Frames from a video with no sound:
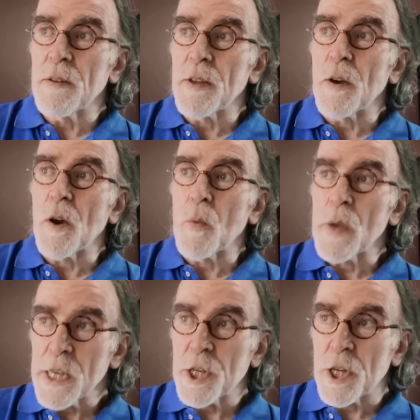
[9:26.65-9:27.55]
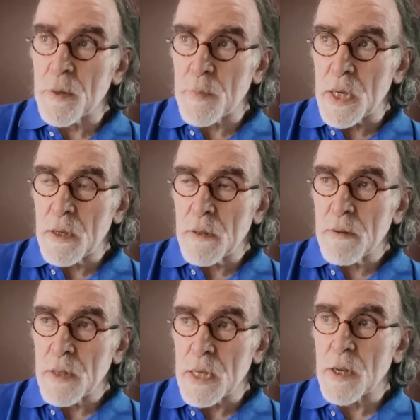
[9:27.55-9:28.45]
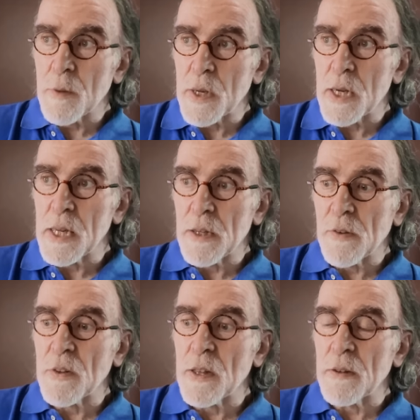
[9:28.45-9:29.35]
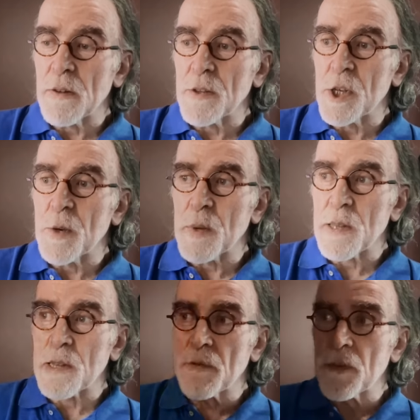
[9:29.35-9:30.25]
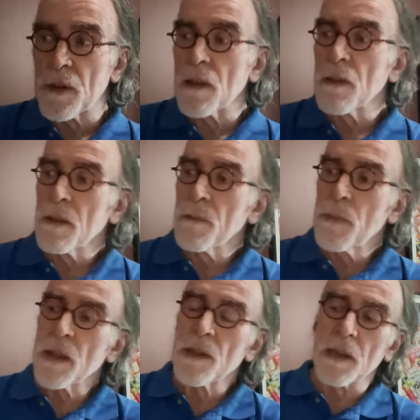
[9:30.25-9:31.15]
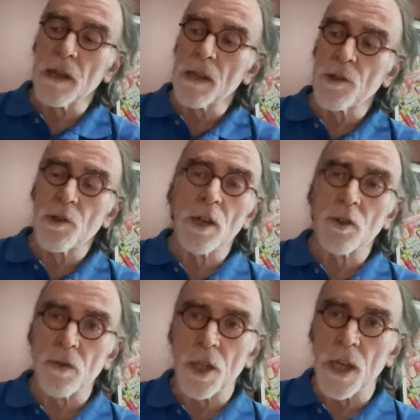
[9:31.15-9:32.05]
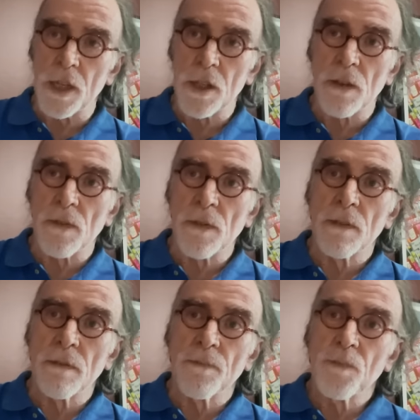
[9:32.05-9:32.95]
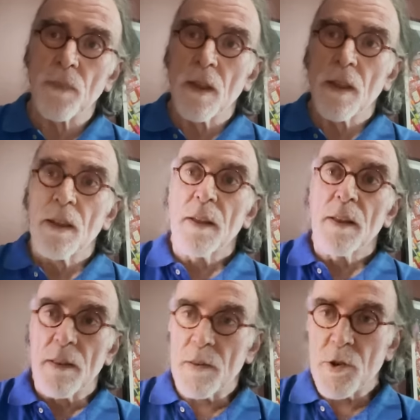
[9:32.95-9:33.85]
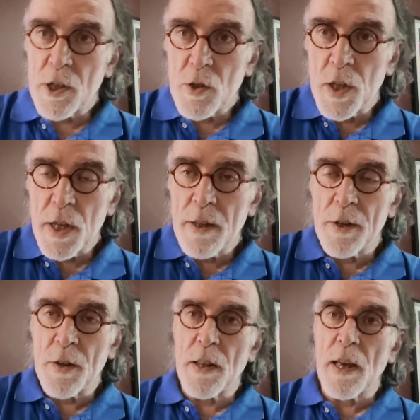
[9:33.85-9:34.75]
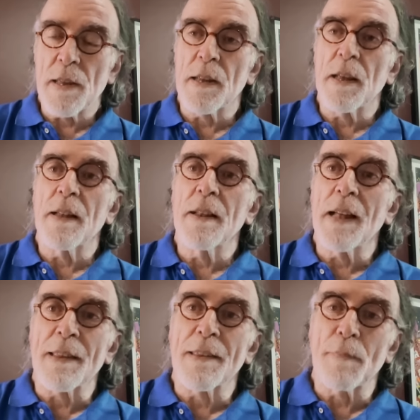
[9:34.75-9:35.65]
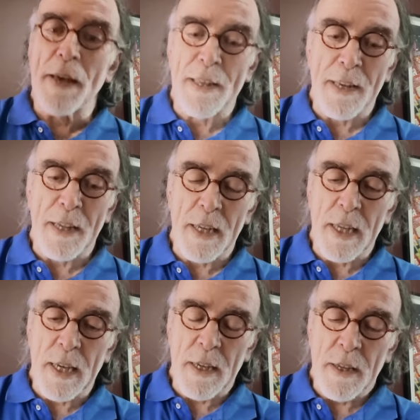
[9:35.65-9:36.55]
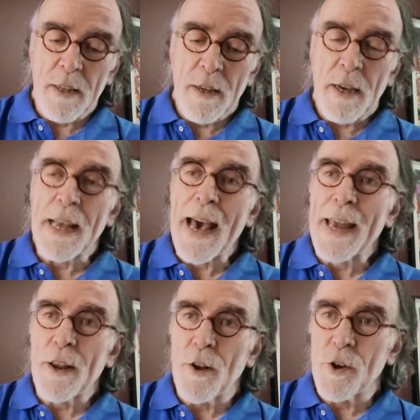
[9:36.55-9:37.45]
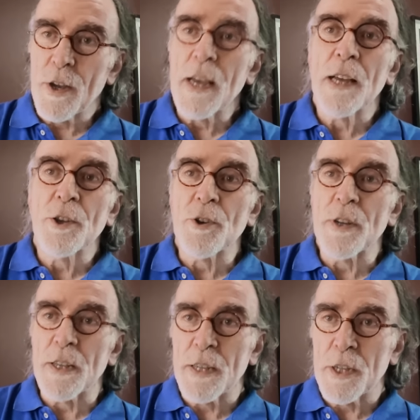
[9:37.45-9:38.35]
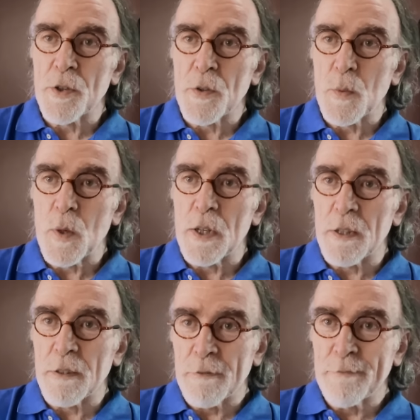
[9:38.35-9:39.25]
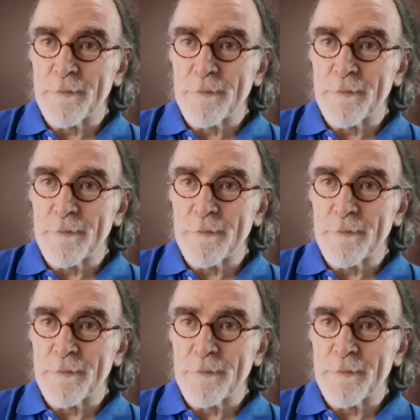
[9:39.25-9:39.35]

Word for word: you know, a weak Germany economically because Germany suffered basically structural changes. And the structure, you know, there's a, that's a basically an analog country in a digital world.